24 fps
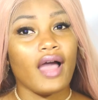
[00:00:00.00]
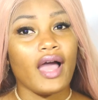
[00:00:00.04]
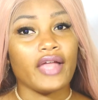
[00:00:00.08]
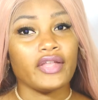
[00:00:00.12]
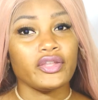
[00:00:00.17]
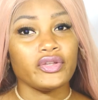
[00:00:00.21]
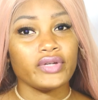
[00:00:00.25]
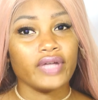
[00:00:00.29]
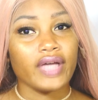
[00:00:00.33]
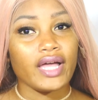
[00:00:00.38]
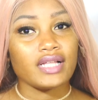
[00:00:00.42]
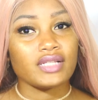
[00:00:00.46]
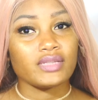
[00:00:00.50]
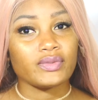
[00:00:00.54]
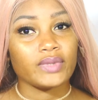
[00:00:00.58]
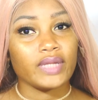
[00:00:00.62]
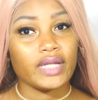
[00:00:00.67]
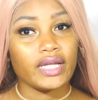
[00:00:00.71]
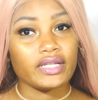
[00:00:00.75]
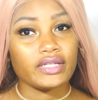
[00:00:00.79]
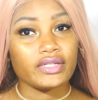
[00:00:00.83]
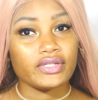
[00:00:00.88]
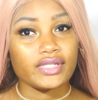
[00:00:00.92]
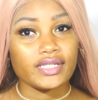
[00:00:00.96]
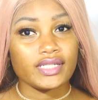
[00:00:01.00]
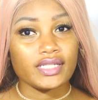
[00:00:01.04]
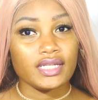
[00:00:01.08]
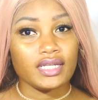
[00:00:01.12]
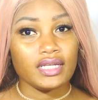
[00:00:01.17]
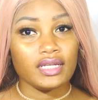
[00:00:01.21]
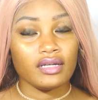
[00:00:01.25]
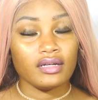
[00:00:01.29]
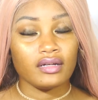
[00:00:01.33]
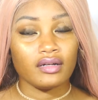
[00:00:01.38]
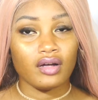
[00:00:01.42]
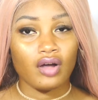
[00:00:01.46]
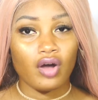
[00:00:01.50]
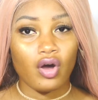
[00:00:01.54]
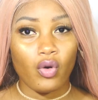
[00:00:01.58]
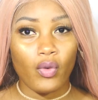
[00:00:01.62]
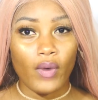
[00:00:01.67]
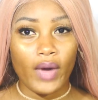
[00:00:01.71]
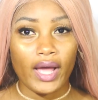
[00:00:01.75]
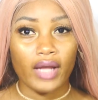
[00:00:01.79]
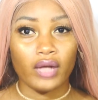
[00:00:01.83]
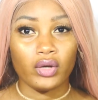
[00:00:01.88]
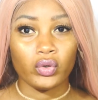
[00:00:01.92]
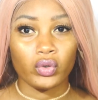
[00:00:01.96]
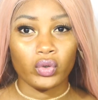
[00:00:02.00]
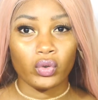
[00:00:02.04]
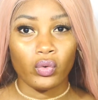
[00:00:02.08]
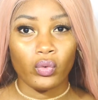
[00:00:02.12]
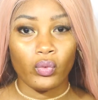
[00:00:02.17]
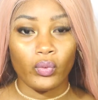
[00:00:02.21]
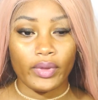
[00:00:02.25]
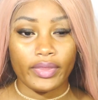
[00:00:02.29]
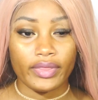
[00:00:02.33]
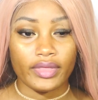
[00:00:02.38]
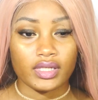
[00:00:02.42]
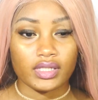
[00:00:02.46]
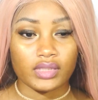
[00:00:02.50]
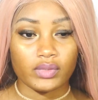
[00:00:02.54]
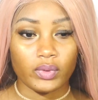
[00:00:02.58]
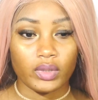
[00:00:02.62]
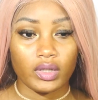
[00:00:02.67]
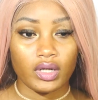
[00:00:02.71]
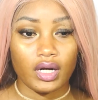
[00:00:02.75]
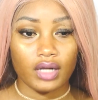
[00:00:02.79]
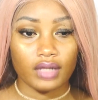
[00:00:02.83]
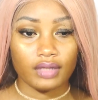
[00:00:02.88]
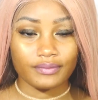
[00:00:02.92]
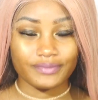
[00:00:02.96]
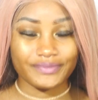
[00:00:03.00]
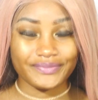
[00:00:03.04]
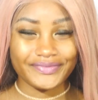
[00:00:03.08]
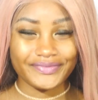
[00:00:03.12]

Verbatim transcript: and you guys will get to see how I look with this wig on